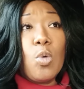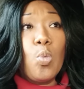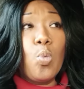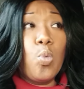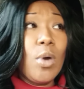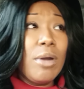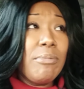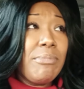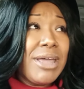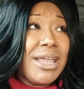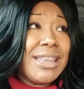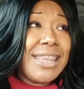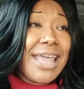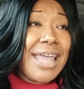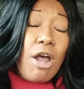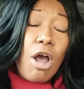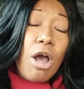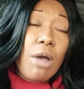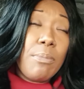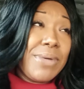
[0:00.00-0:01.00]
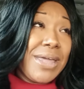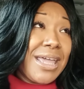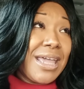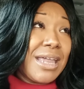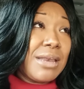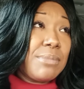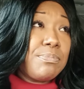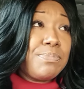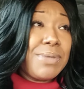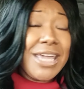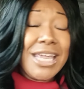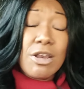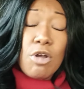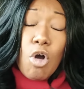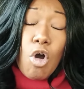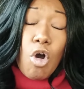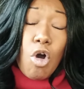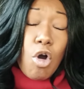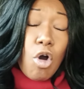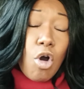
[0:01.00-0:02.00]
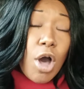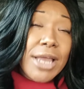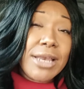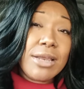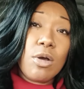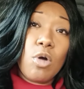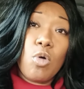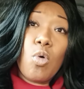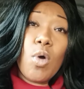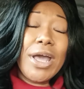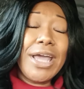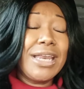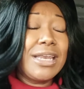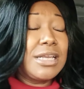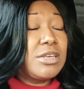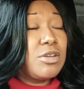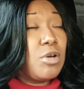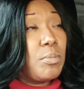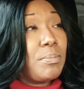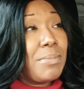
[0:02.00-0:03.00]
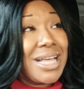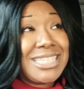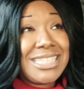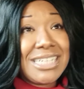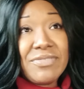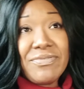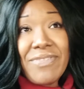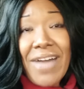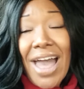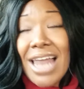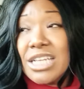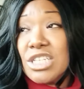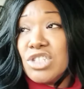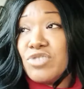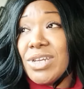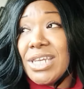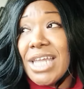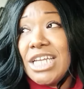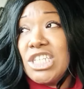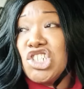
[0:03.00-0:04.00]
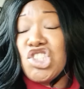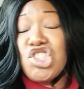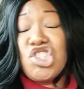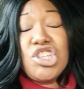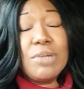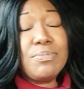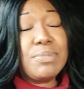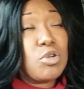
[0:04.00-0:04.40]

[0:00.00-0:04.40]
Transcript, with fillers: women that are being beat on or in a domestic violence relationship.